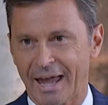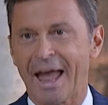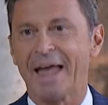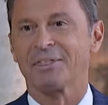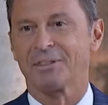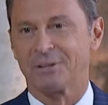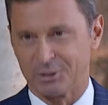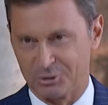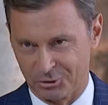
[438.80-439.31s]

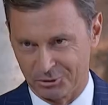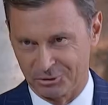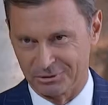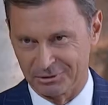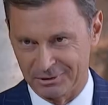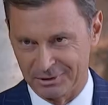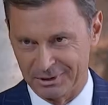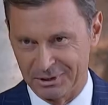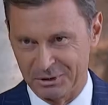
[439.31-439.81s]

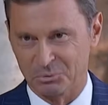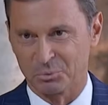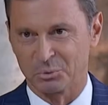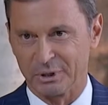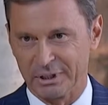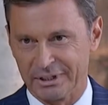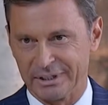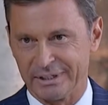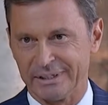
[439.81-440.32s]
Athens is
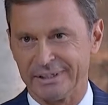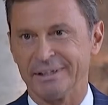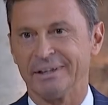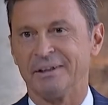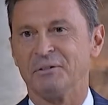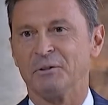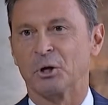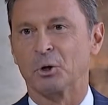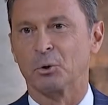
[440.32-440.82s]
really
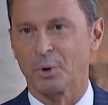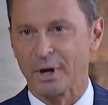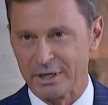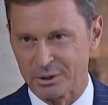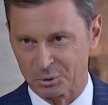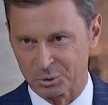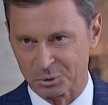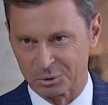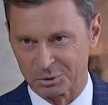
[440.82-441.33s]
the
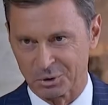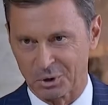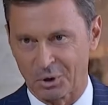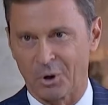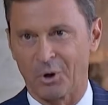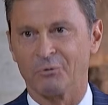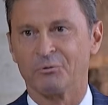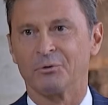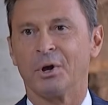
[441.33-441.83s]
cradle
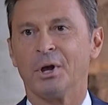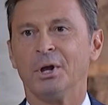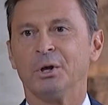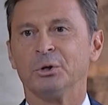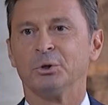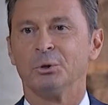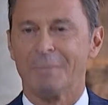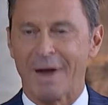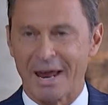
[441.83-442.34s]
of
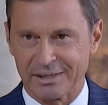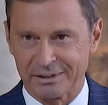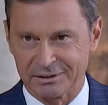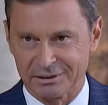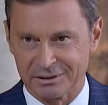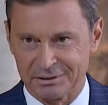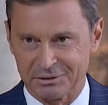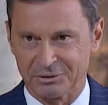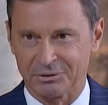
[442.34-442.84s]

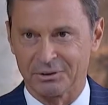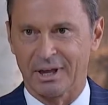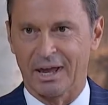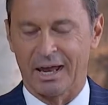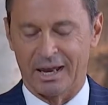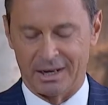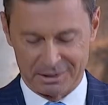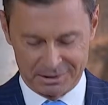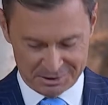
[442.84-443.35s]
humanities
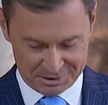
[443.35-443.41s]
and